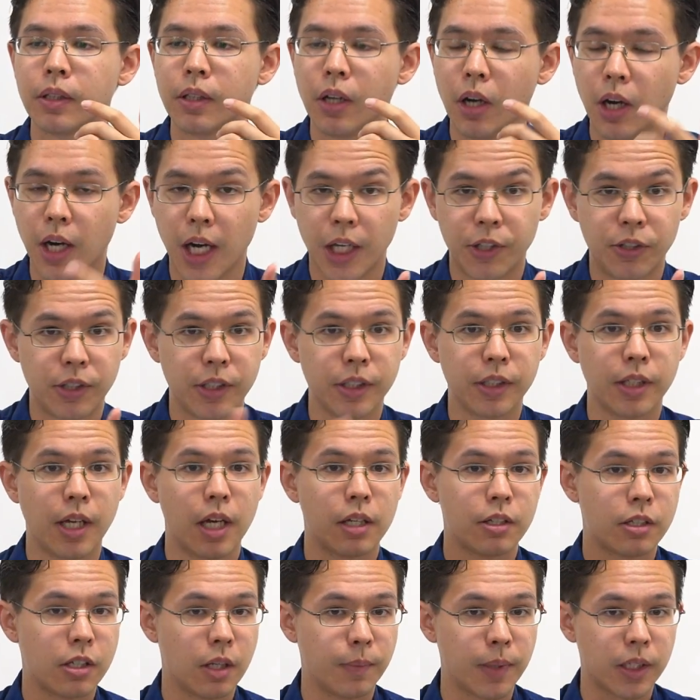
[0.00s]
hydrogen
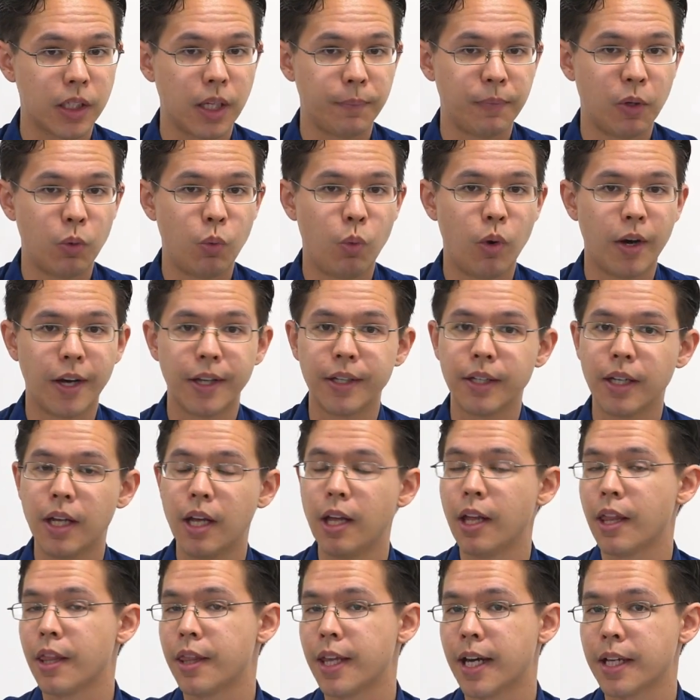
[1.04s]
has atomic number 1,
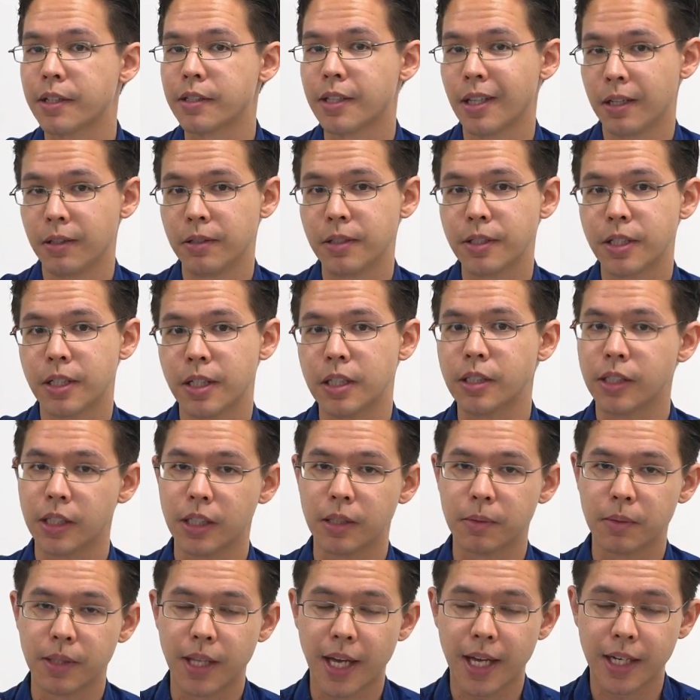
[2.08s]
that tells us
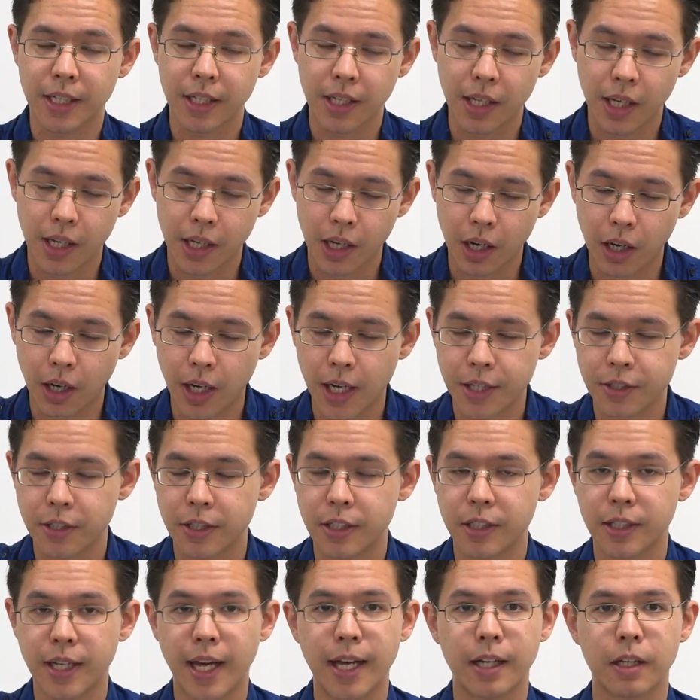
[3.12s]
that a
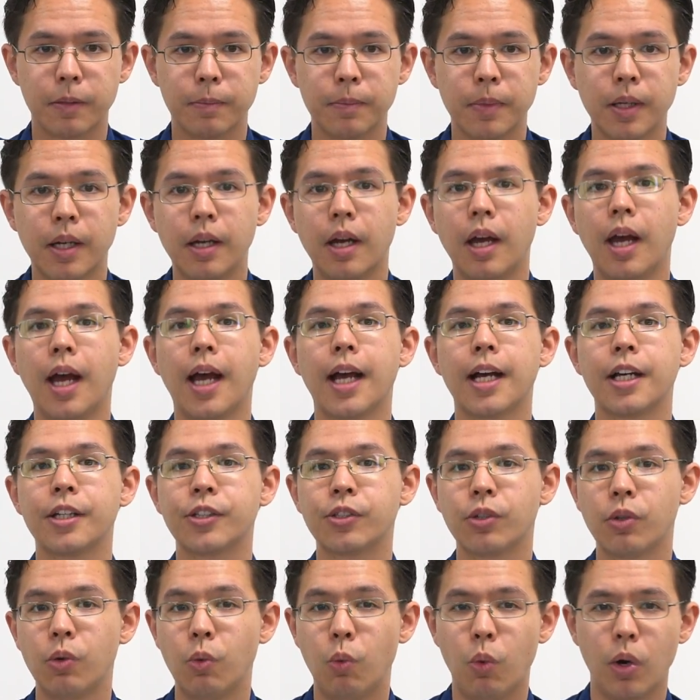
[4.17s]
hydrogen atom
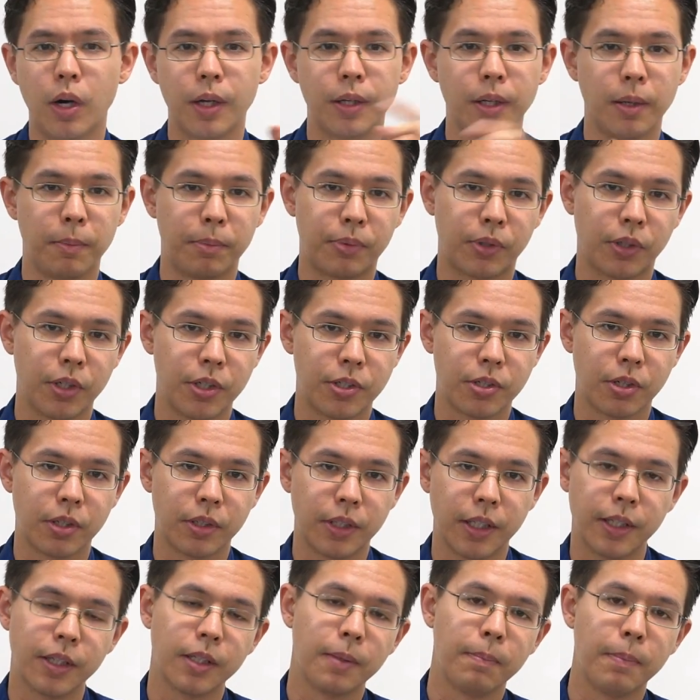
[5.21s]
has one
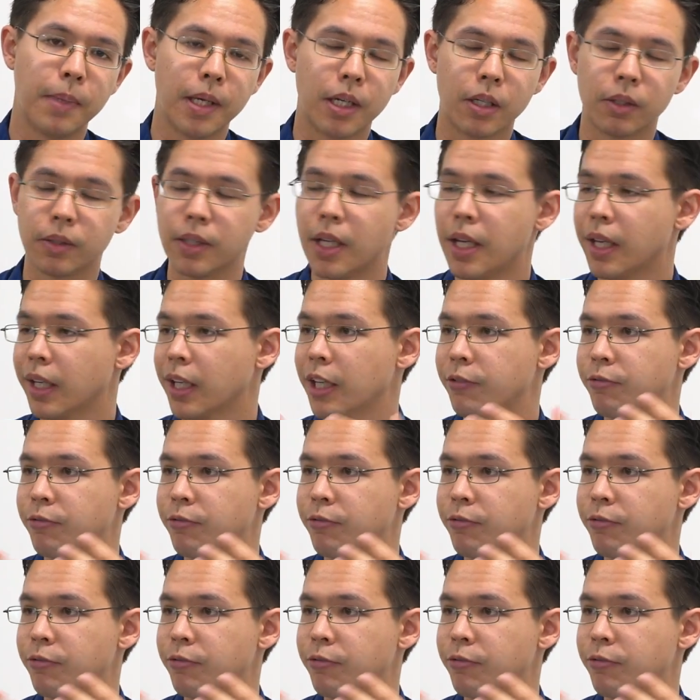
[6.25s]
proton in the middle.